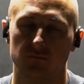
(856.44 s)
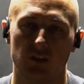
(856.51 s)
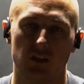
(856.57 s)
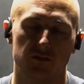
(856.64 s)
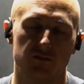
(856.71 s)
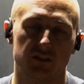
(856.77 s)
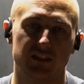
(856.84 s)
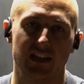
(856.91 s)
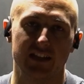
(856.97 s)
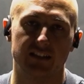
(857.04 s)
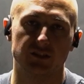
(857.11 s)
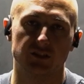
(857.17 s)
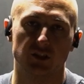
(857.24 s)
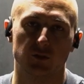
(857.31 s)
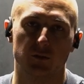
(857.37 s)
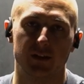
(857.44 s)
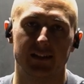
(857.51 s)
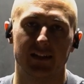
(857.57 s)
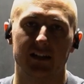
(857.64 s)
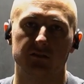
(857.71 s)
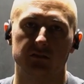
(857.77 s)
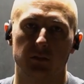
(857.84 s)
3 seconds on the way
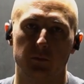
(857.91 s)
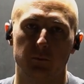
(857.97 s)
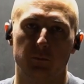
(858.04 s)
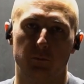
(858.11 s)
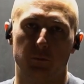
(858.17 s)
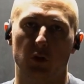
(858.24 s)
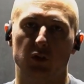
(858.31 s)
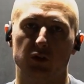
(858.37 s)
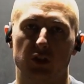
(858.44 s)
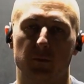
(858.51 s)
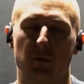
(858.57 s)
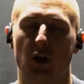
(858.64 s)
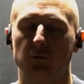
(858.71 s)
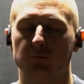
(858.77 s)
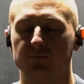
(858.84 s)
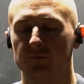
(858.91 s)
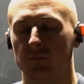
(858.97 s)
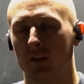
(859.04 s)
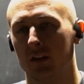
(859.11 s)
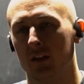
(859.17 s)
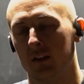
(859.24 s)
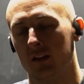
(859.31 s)
down, pause at the bottom,
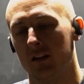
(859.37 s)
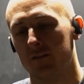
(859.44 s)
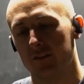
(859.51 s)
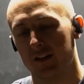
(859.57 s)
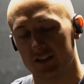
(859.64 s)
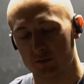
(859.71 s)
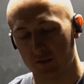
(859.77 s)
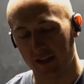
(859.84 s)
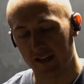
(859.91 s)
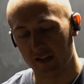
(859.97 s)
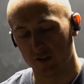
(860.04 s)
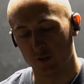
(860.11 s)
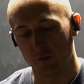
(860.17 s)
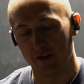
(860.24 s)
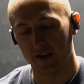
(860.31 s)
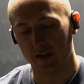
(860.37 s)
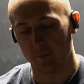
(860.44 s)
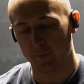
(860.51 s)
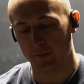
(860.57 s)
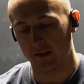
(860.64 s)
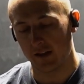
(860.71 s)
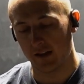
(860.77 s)
fast as we can on the way
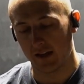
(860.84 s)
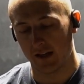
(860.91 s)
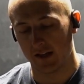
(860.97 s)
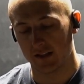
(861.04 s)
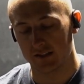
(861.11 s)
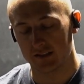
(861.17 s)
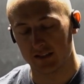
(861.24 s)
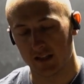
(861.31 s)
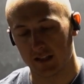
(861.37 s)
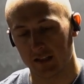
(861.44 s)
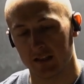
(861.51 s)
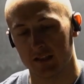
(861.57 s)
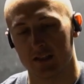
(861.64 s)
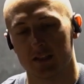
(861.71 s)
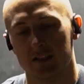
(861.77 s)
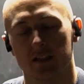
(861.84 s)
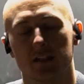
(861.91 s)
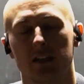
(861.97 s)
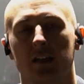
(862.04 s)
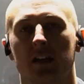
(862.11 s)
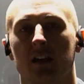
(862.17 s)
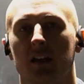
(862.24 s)
up, and a second
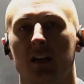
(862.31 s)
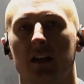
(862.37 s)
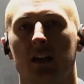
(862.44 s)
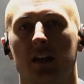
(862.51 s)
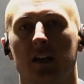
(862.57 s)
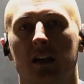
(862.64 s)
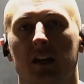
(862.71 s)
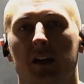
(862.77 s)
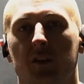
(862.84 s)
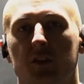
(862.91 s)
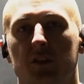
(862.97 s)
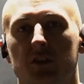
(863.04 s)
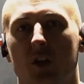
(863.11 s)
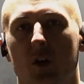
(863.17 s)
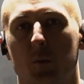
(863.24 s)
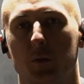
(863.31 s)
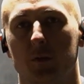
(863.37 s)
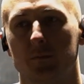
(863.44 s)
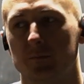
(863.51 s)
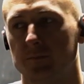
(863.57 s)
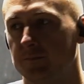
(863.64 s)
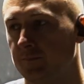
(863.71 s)
at the top.
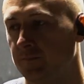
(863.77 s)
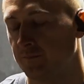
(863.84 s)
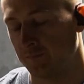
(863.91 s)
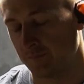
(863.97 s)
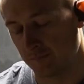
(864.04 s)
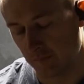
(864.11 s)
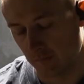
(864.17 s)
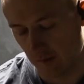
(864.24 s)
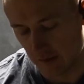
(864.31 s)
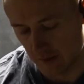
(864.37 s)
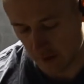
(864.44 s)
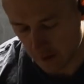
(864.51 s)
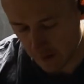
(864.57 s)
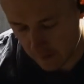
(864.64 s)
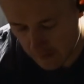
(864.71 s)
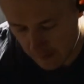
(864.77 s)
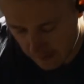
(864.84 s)
So